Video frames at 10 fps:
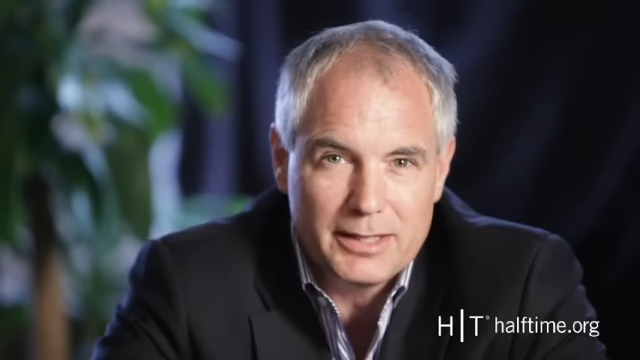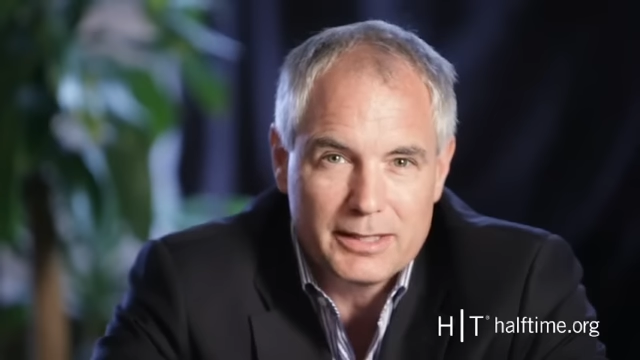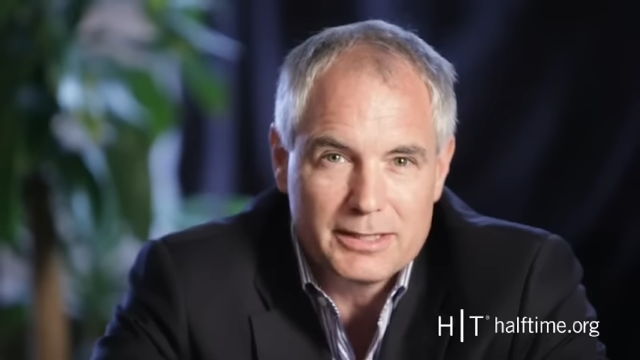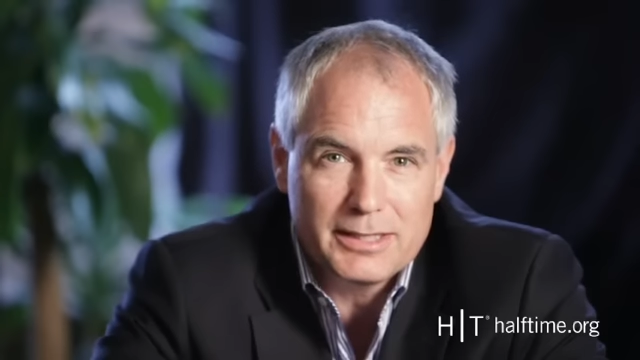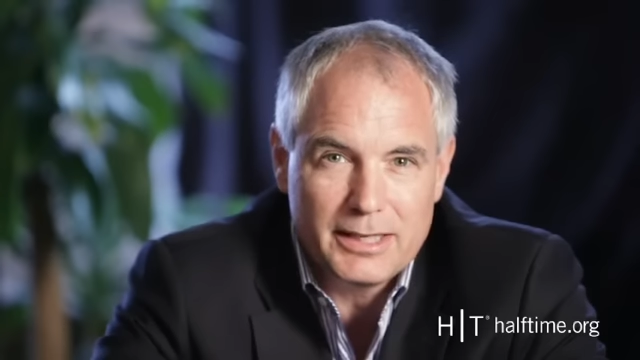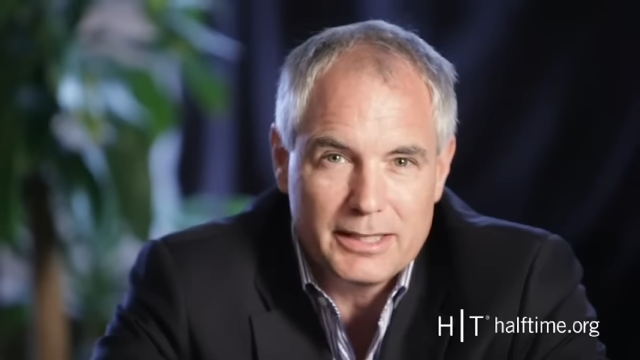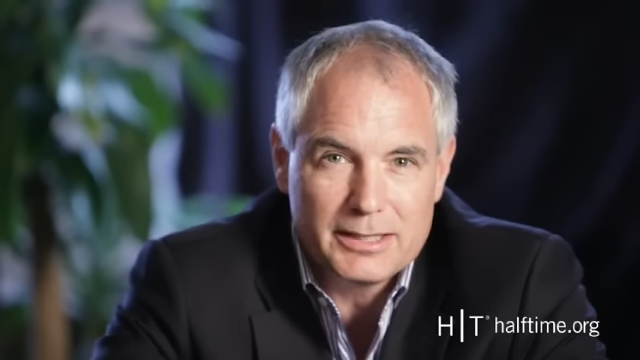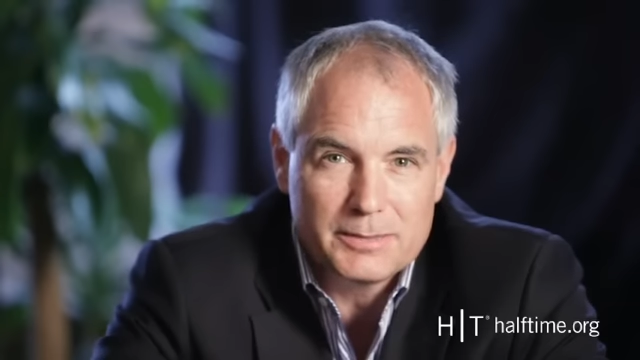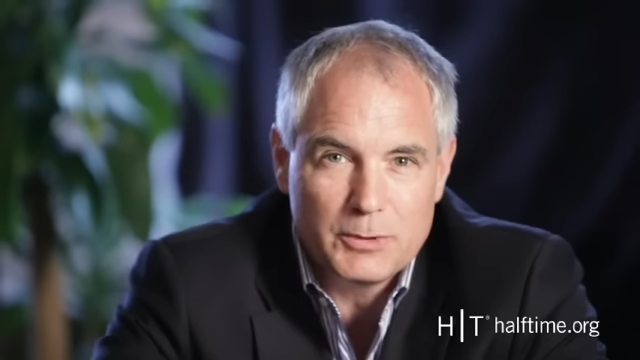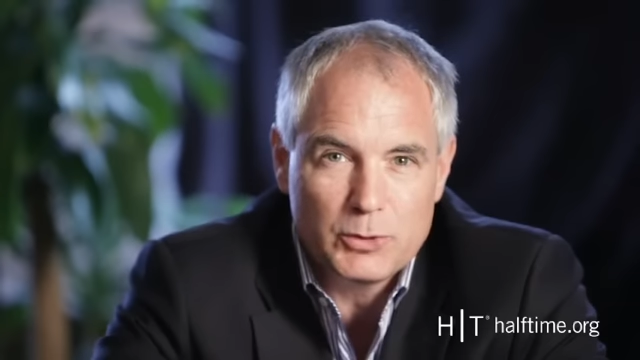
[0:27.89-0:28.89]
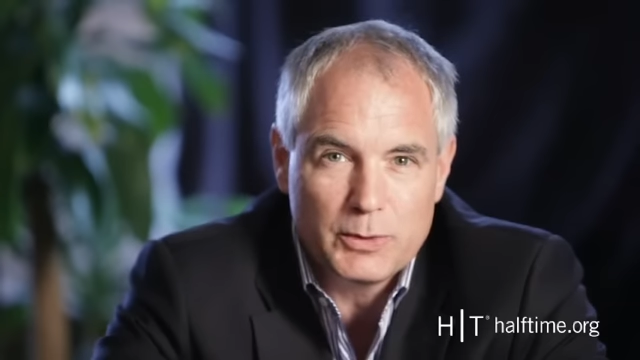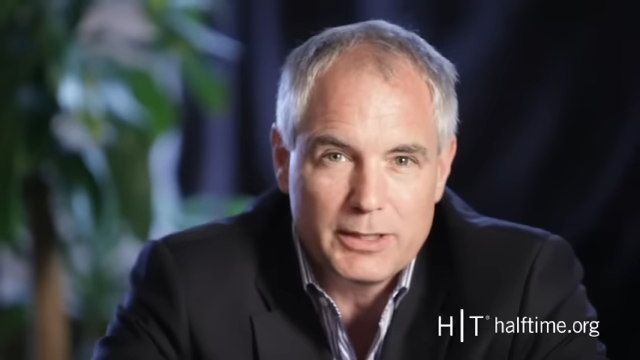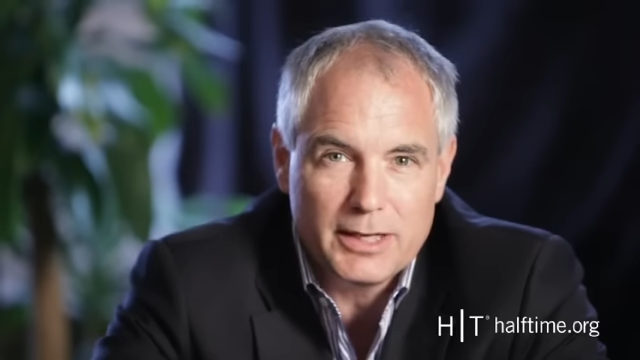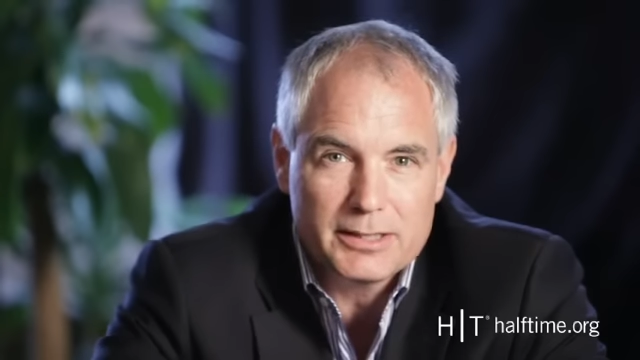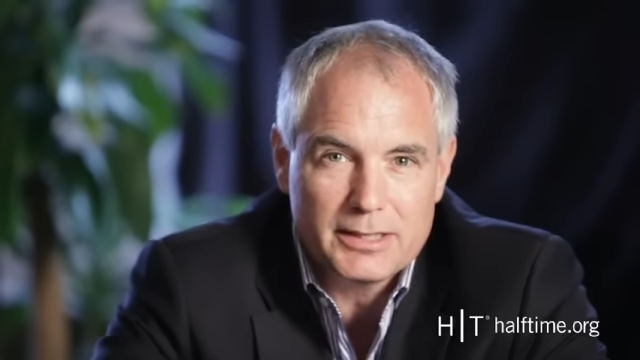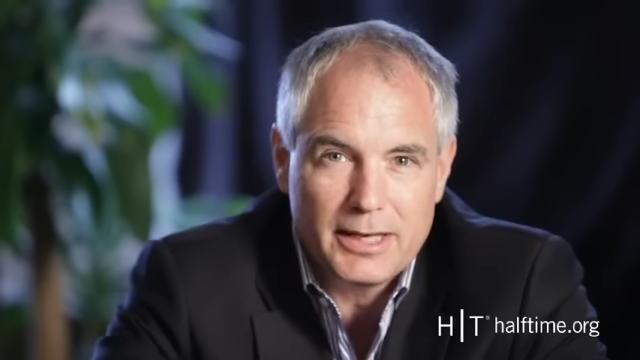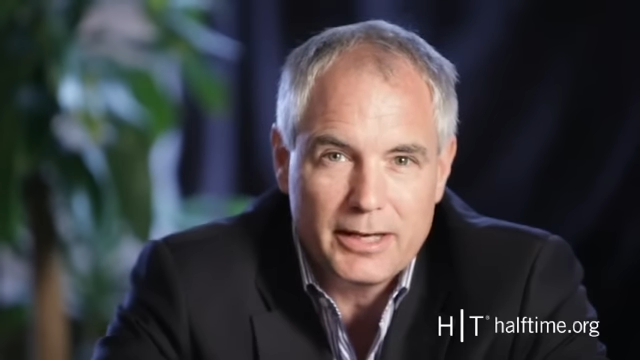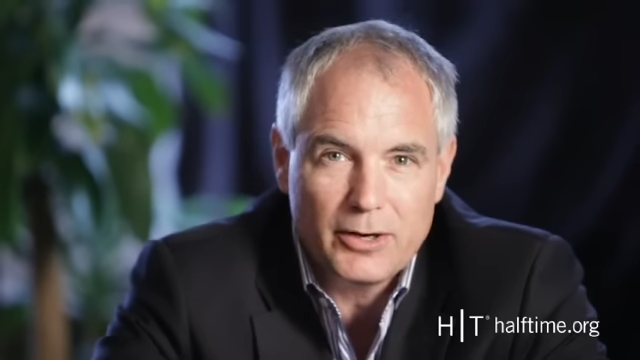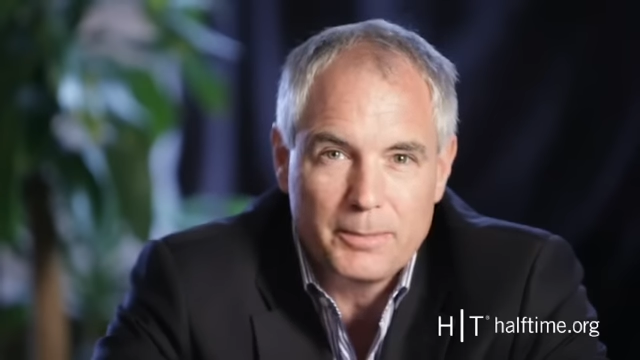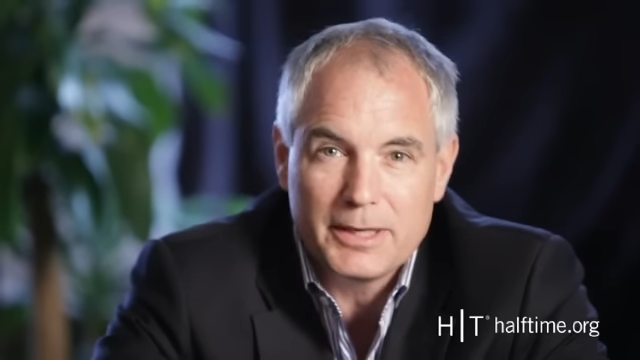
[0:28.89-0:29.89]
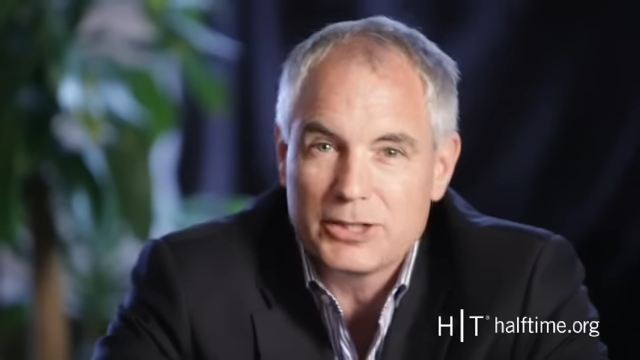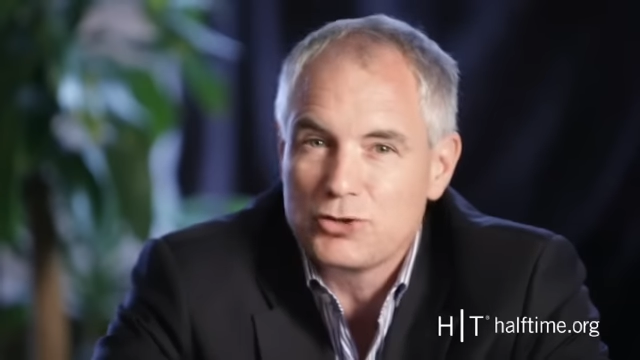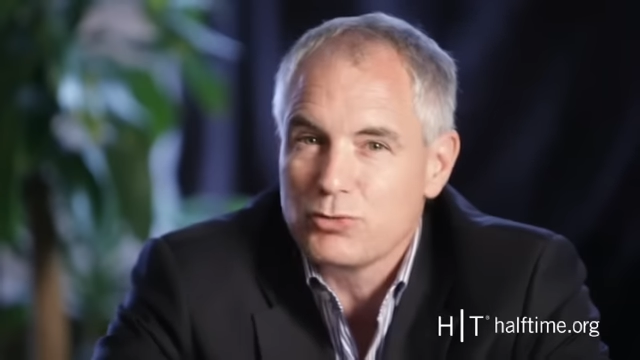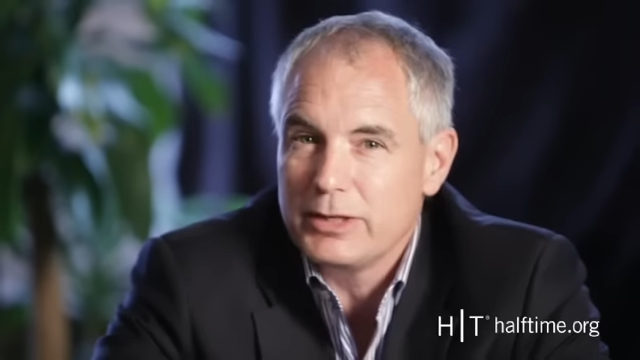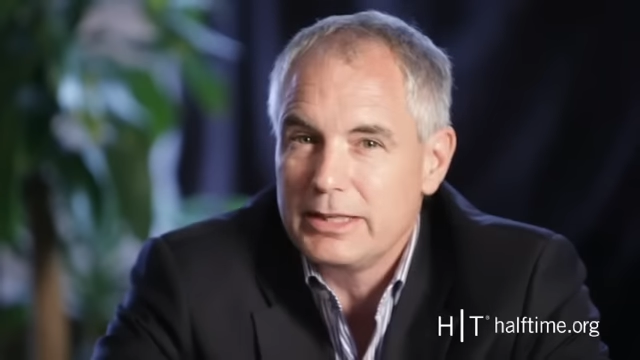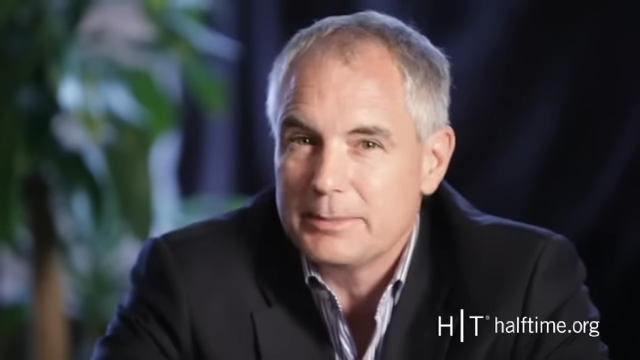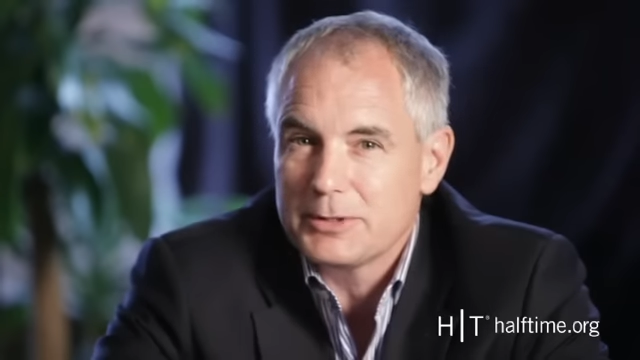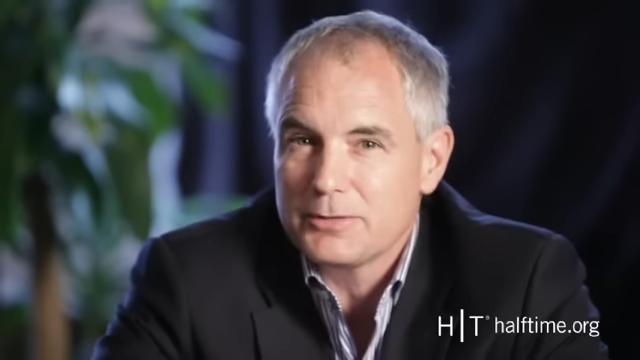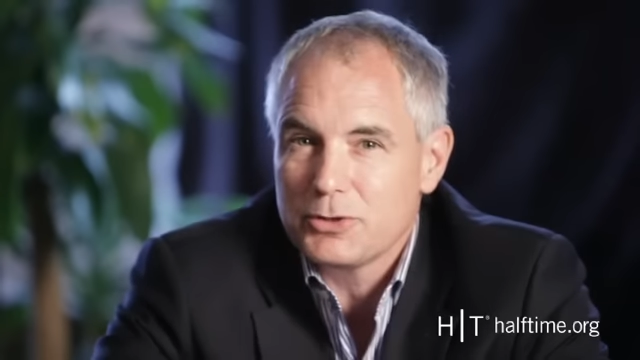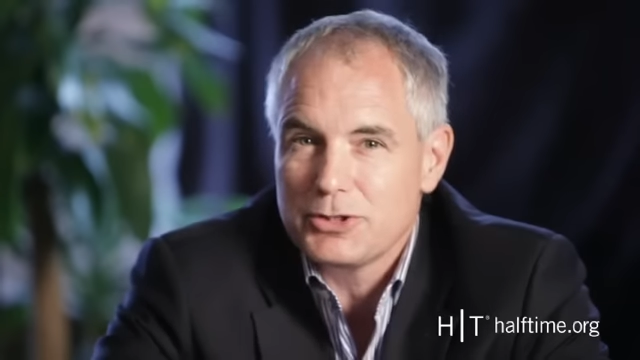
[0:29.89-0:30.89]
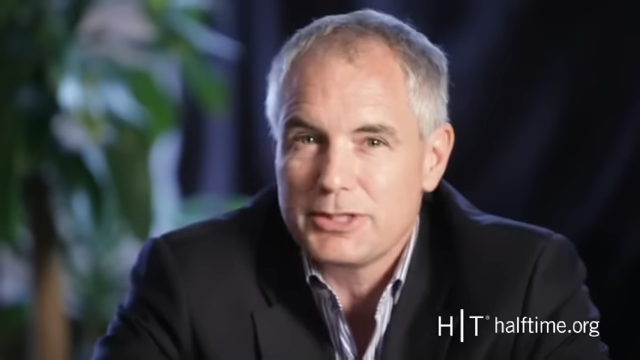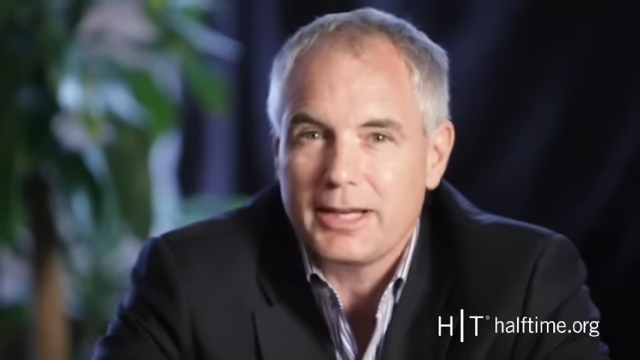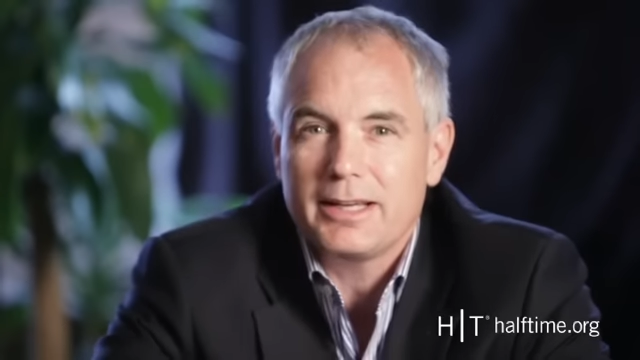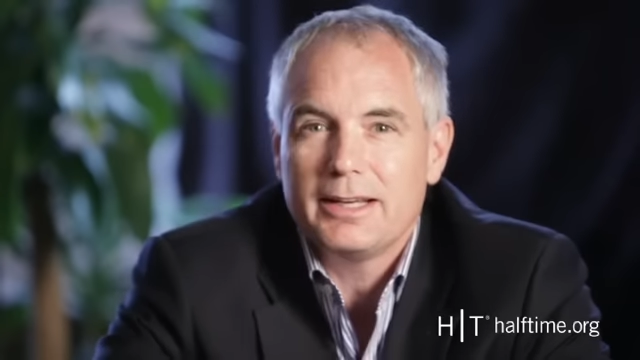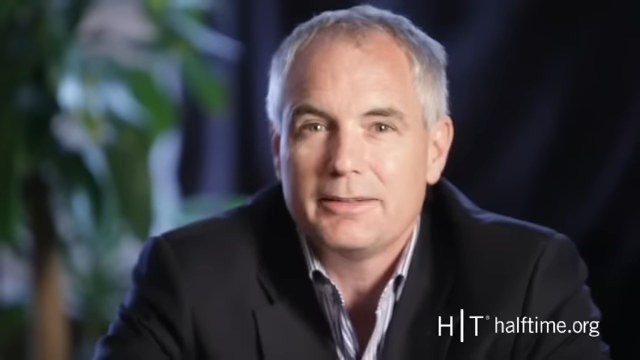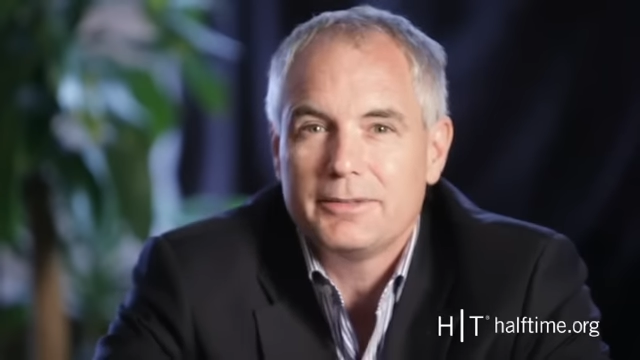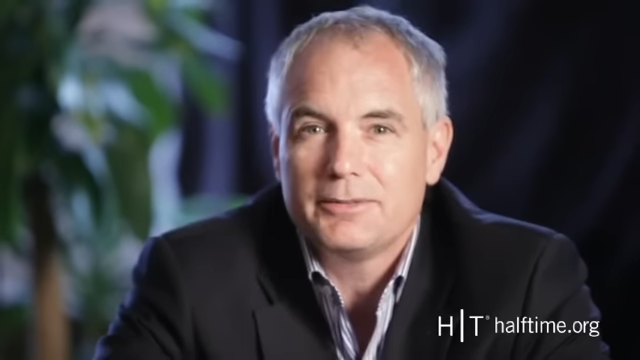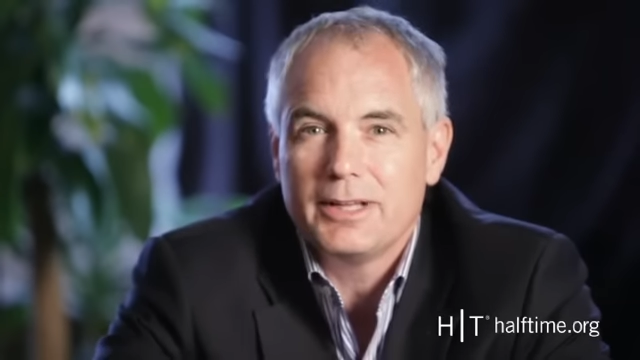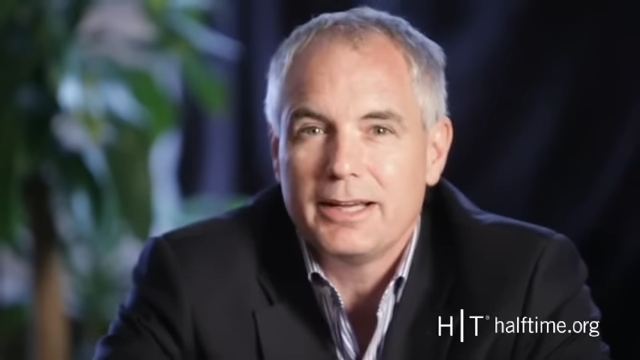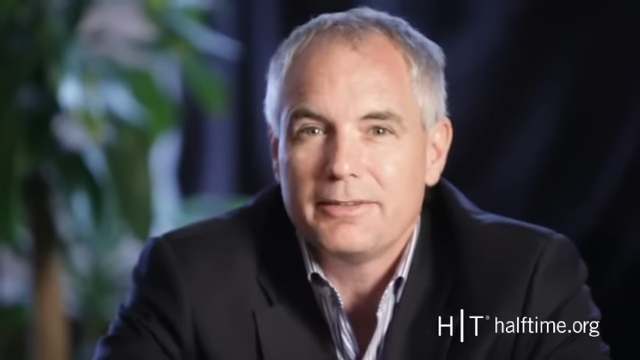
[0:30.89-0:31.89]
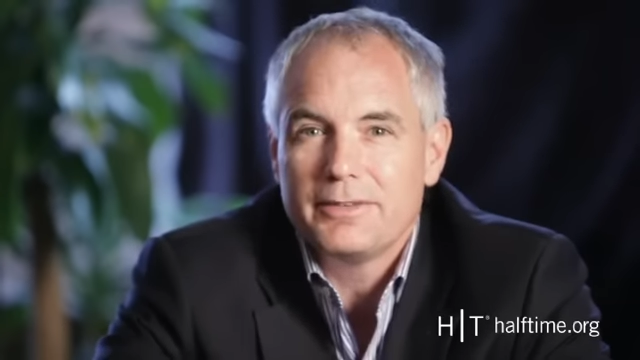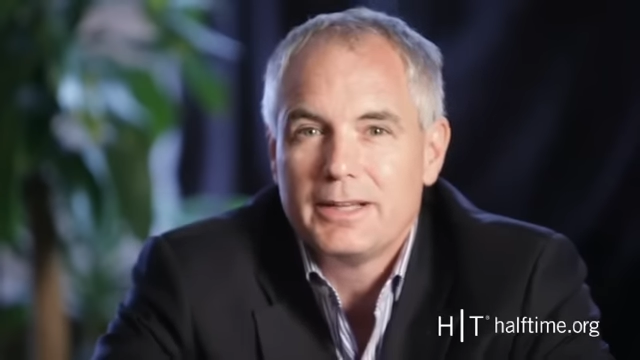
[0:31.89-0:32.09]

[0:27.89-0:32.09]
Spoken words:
that stands between us and our biggest dreams for the second half of life.